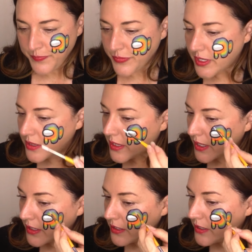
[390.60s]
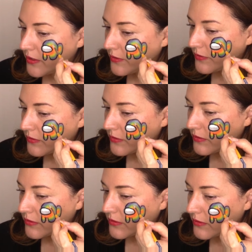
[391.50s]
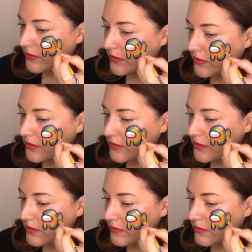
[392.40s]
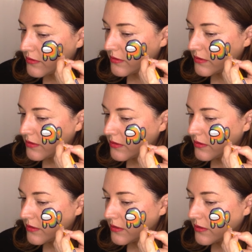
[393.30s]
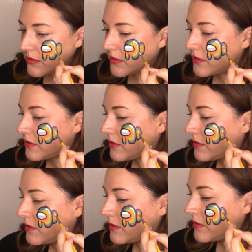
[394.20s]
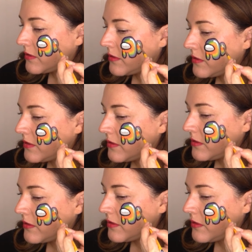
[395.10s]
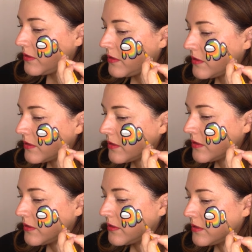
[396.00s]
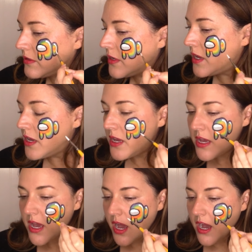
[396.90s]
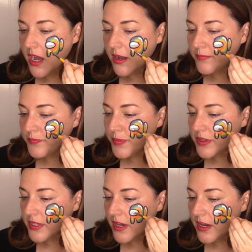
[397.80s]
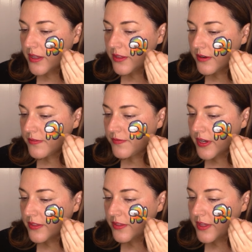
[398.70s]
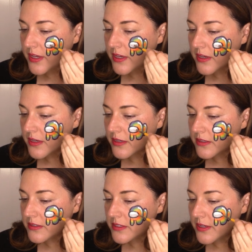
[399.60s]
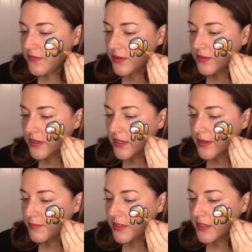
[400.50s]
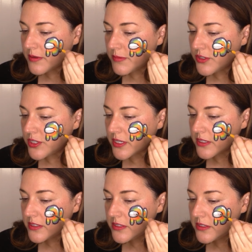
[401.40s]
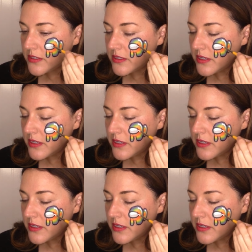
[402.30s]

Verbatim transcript: And then I'll just do like a little here. Um, but the other fun thing is if you look up the images